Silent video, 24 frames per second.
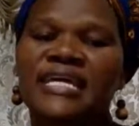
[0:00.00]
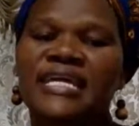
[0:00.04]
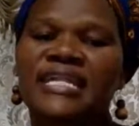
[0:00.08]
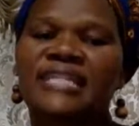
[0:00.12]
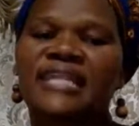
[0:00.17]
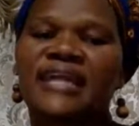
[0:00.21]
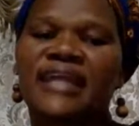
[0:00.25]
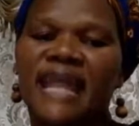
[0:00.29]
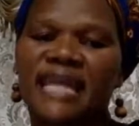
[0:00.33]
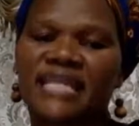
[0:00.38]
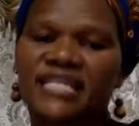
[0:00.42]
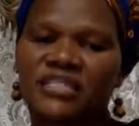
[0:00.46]

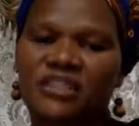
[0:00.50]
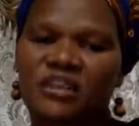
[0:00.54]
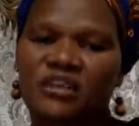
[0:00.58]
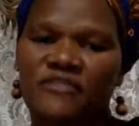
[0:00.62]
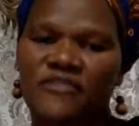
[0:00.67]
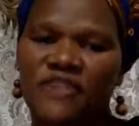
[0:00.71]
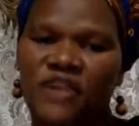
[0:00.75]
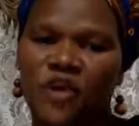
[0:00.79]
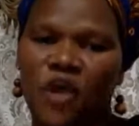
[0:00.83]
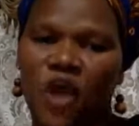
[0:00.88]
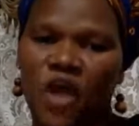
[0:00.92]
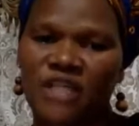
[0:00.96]
in the
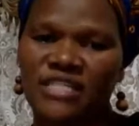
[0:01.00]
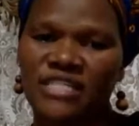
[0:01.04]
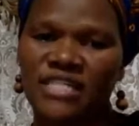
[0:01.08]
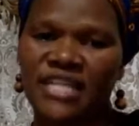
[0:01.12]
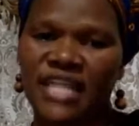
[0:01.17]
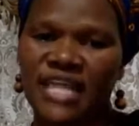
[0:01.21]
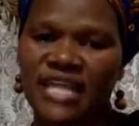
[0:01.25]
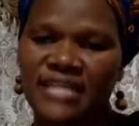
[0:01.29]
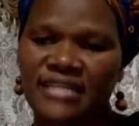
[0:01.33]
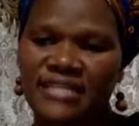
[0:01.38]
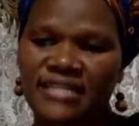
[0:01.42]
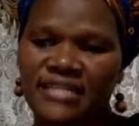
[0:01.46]
rest of the
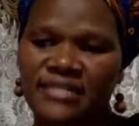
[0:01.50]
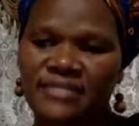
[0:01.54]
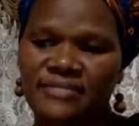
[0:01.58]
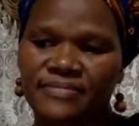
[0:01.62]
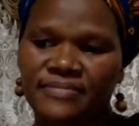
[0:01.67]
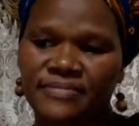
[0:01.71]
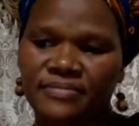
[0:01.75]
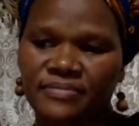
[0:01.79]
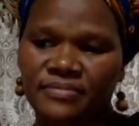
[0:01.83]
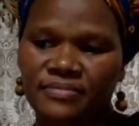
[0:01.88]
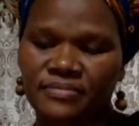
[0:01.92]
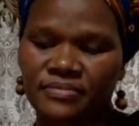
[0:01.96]

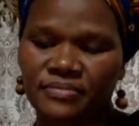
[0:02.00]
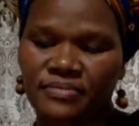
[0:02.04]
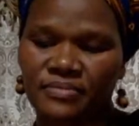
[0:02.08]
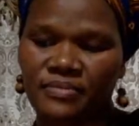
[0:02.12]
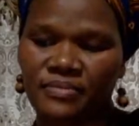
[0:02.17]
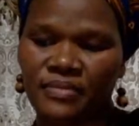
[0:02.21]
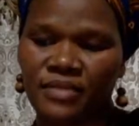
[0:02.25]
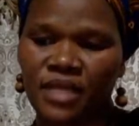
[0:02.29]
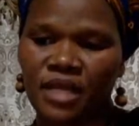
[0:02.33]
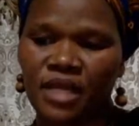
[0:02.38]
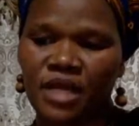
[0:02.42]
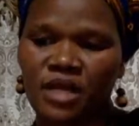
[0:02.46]
continent.
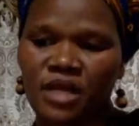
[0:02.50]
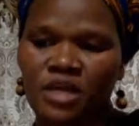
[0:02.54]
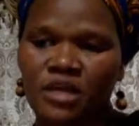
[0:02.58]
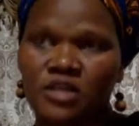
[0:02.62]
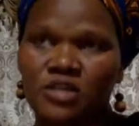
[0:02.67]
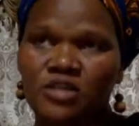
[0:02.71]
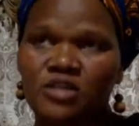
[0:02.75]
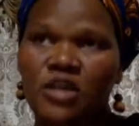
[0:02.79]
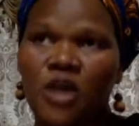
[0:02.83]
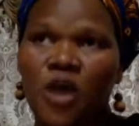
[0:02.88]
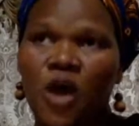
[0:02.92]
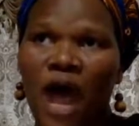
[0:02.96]

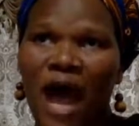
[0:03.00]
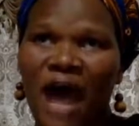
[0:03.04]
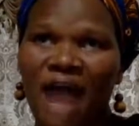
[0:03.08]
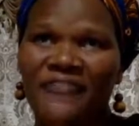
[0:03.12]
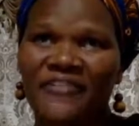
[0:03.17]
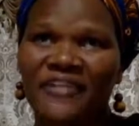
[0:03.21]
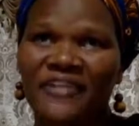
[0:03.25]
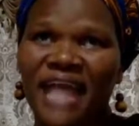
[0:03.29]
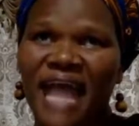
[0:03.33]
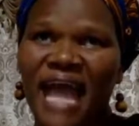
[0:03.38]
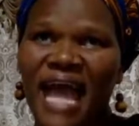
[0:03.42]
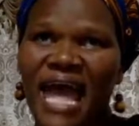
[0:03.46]
So
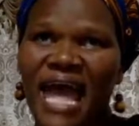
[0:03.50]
